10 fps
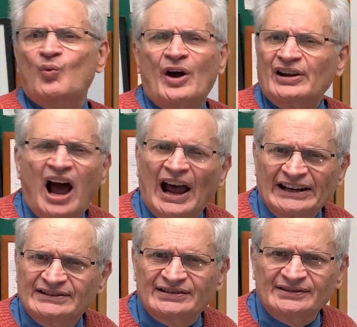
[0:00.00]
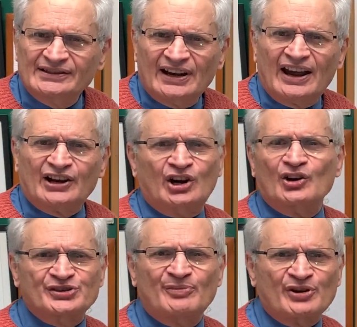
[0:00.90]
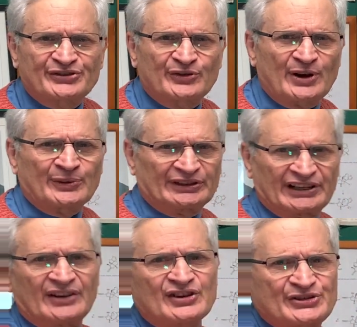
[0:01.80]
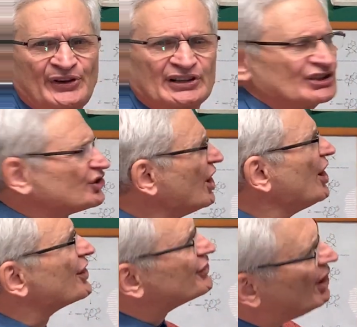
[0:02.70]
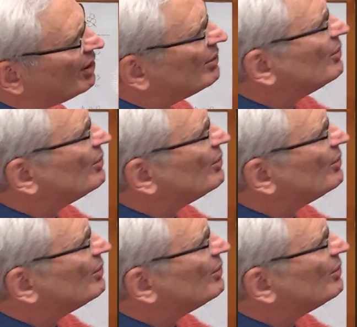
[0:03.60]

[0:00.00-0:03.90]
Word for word: what height occurs most frequently in this village, so